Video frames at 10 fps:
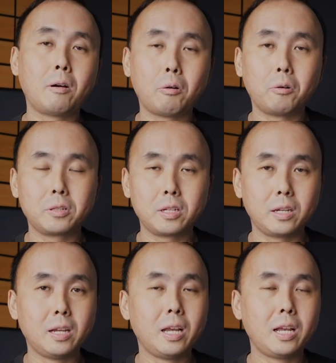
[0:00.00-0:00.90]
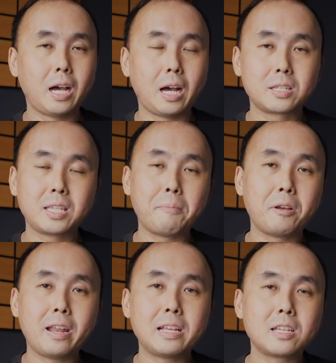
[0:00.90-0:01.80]
or the uh,
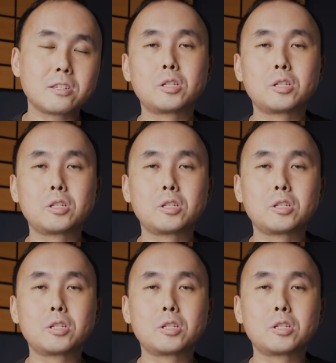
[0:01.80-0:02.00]
Samyang lenses.